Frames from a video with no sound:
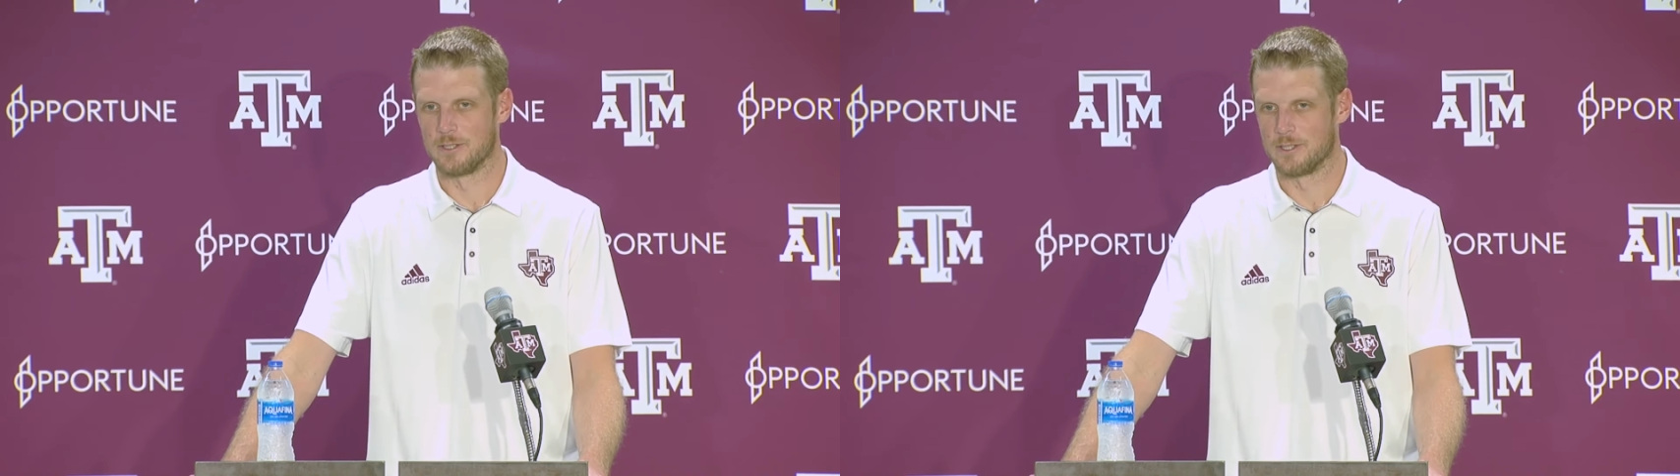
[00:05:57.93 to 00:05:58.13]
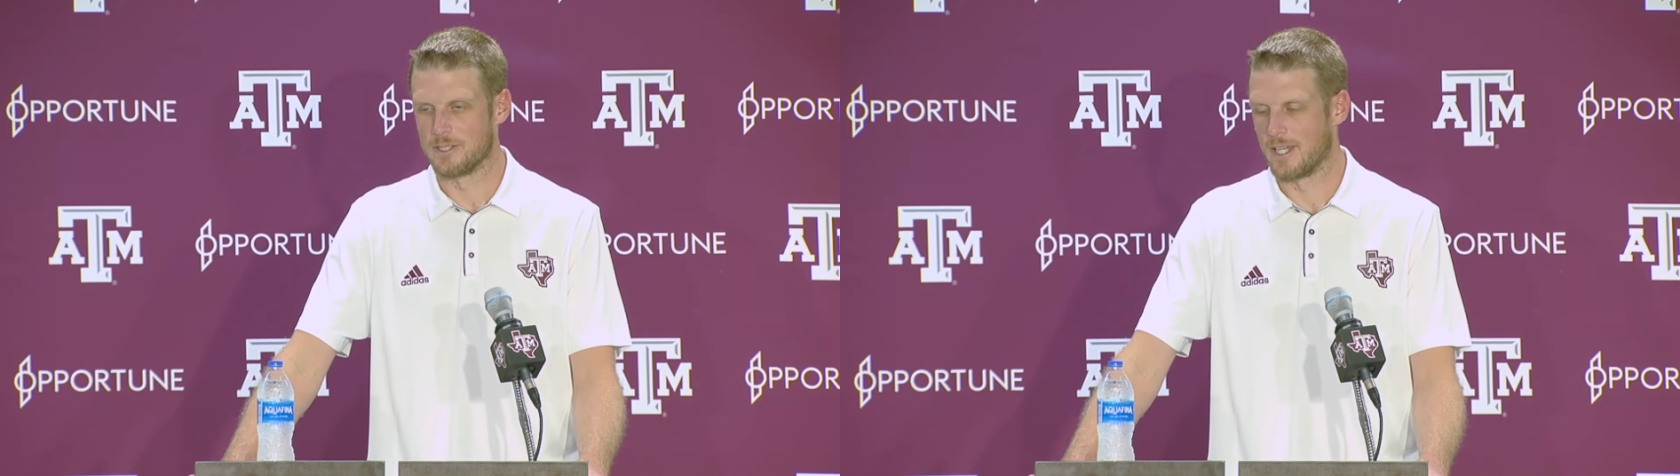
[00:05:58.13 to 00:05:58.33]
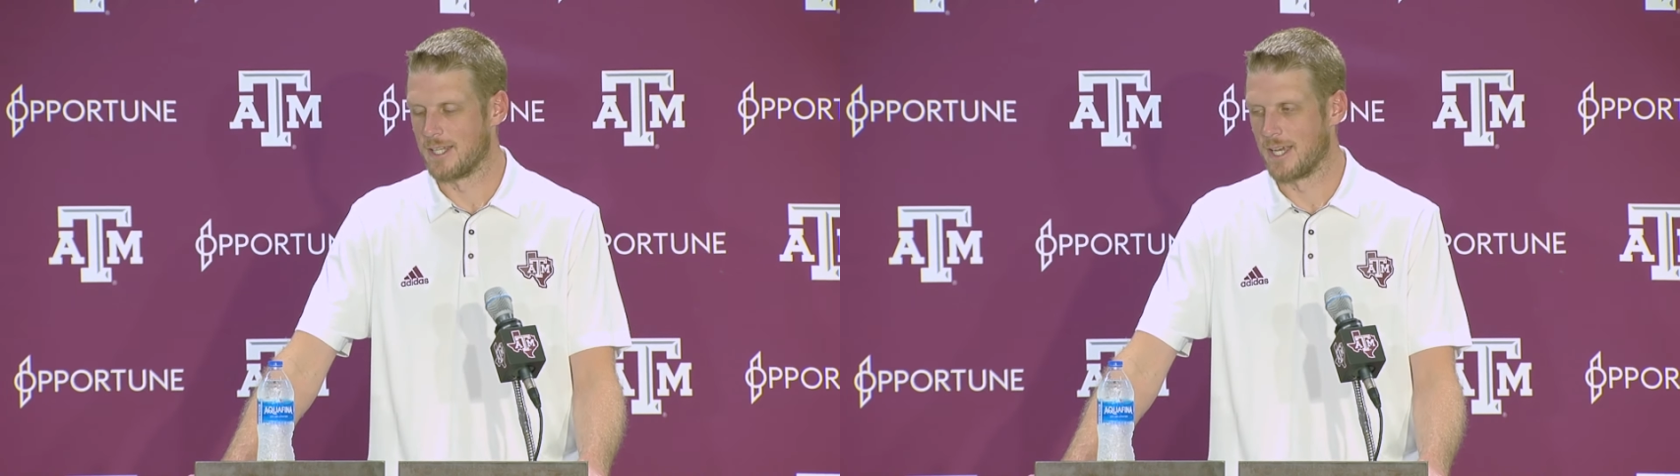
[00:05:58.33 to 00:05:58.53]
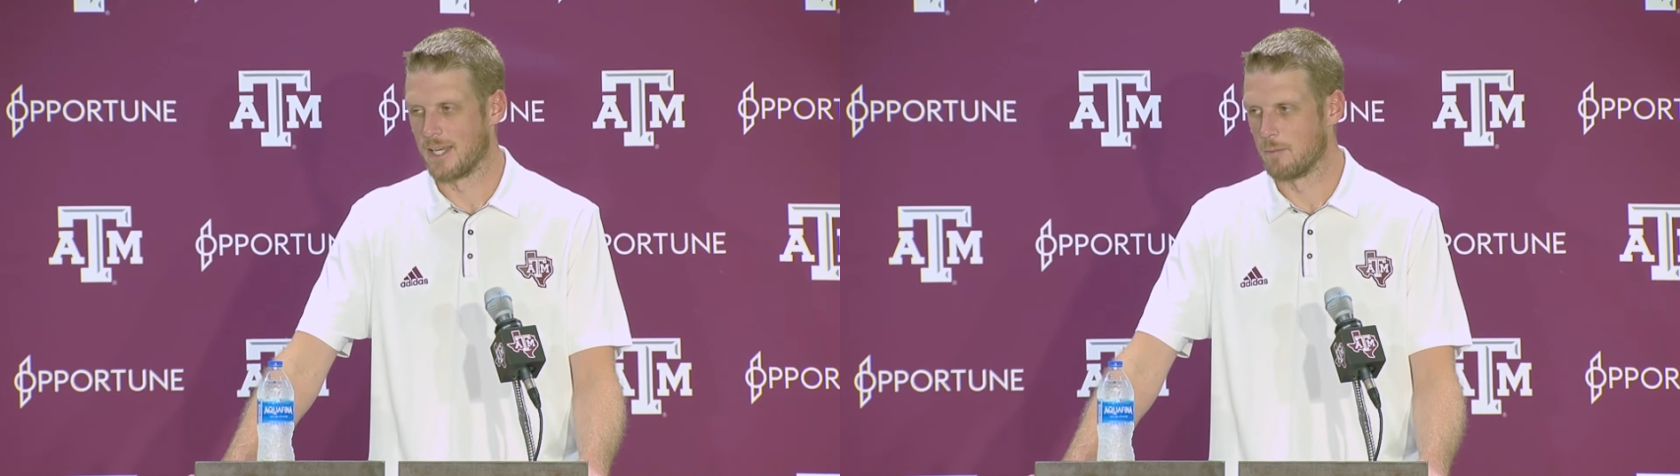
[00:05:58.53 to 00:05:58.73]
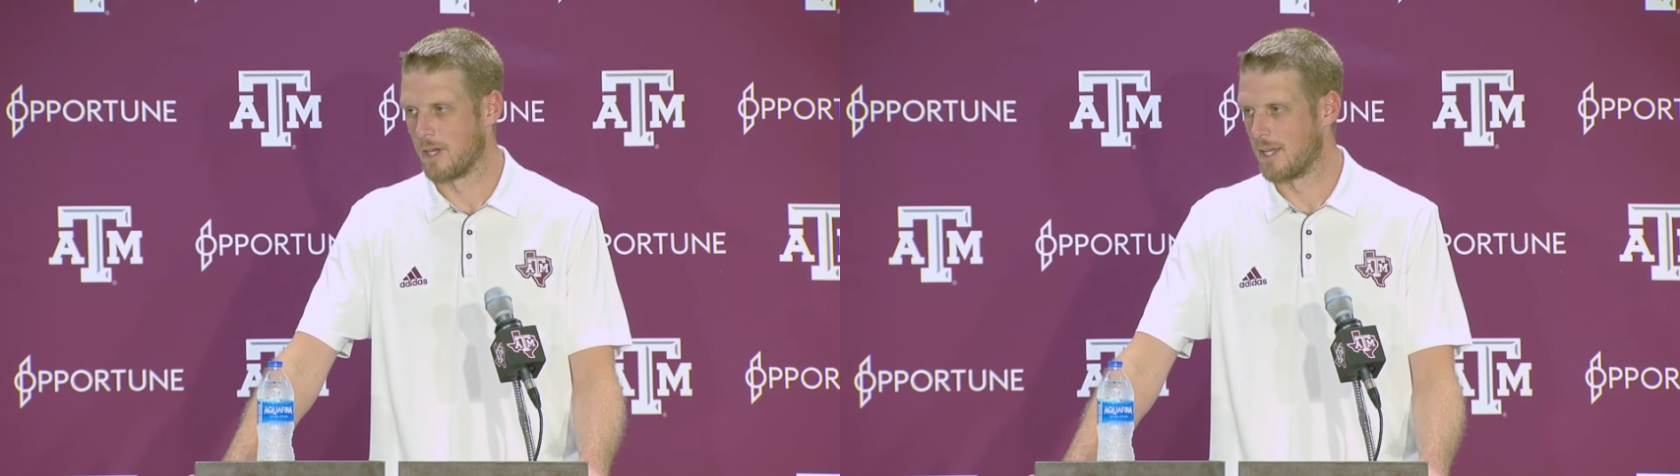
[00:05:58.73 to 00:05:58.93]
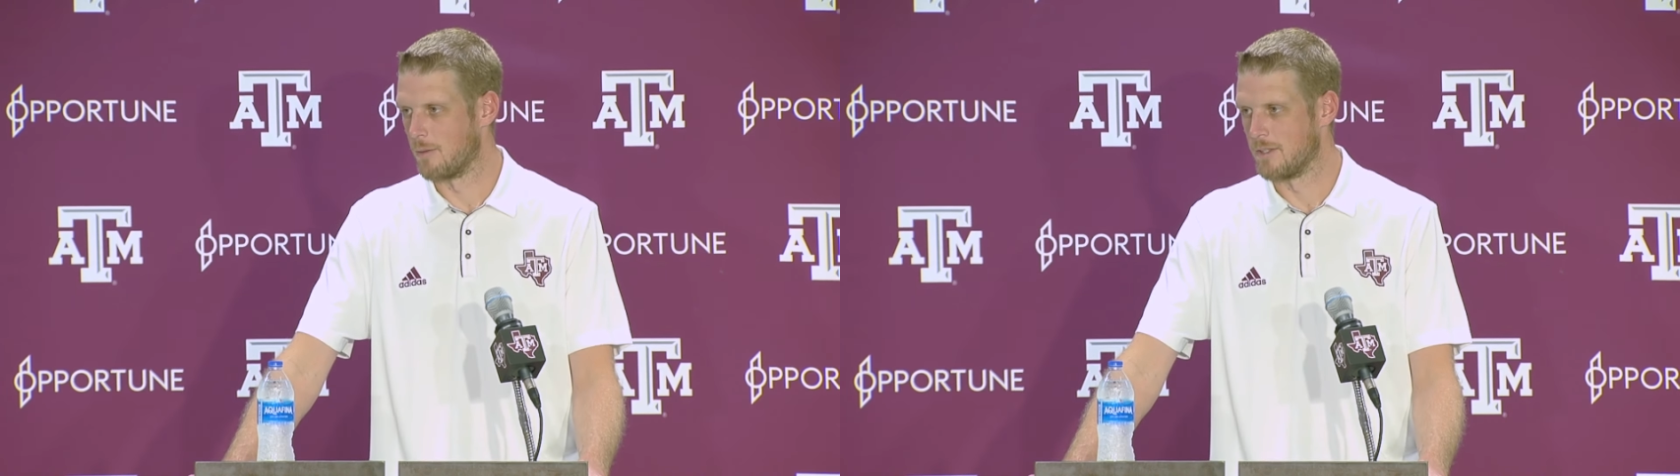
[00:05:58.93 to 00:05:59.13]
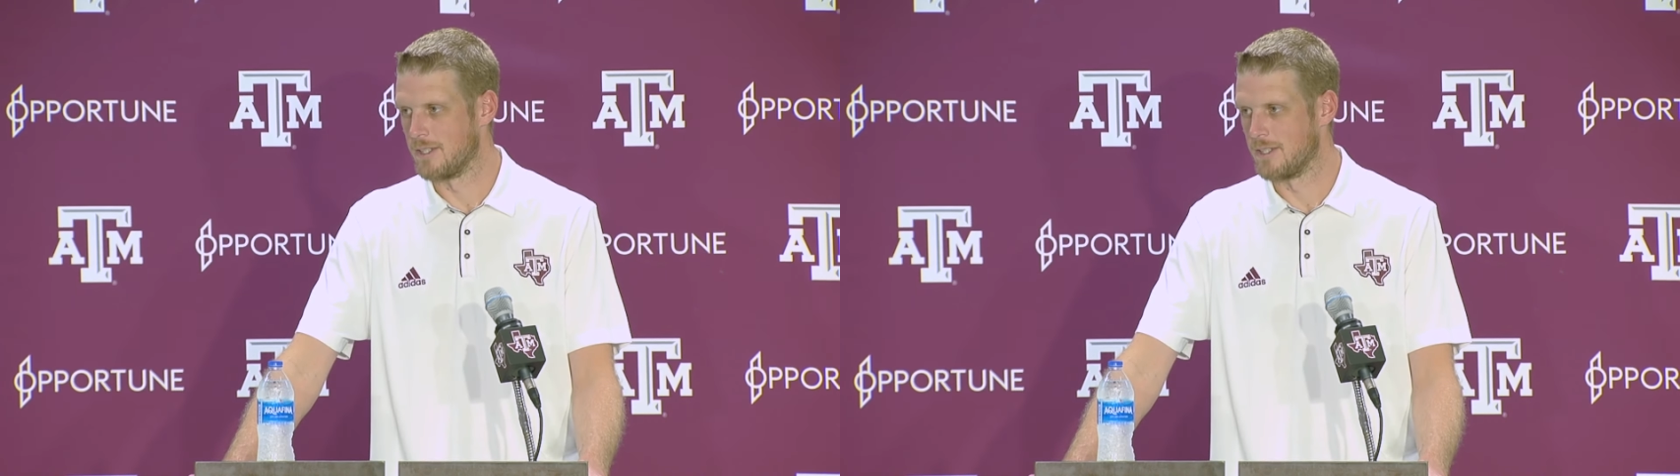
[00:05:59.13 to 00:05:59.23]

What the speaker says: is just steady Eddie, man. I mean,